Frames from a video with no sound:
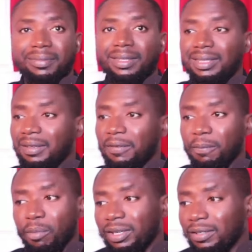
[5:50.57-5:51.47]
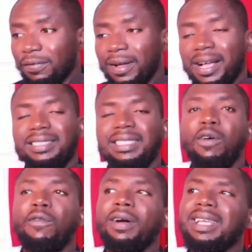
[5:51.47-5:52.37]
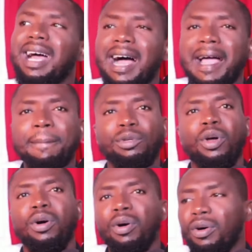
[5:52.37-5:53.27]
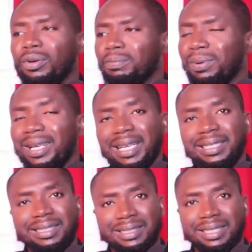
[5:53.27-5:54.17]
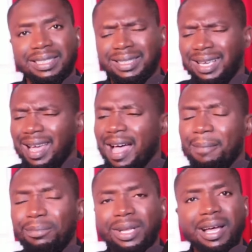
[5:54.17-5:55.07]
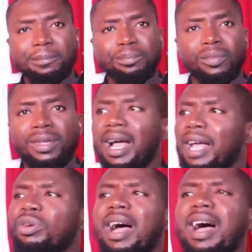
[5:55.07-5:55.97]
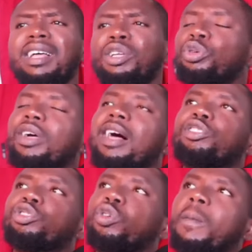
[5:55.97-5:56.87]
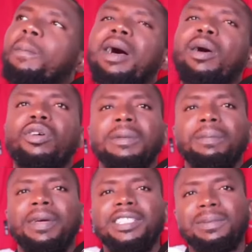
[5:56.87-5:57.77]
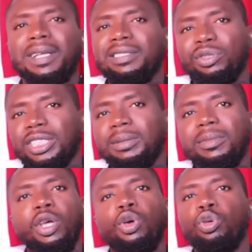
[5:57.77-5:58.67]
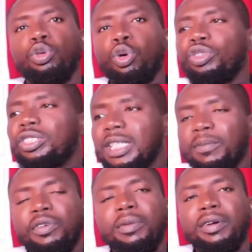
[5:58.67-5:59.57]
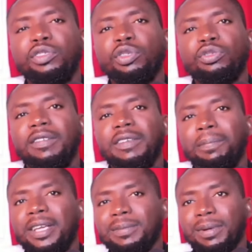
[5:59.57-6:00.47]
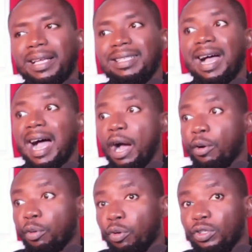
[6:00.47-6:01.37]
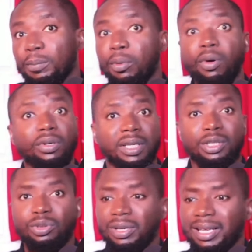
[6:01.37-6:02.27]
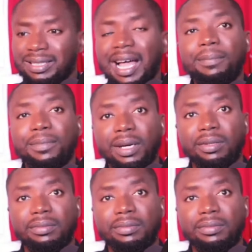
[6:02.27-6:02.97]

If modern fans are overly hyped on players these days, calm down. And you can't stockpile all the best players in your team. No team of Real Madrid doesn't have the best players across board. So let's calm down.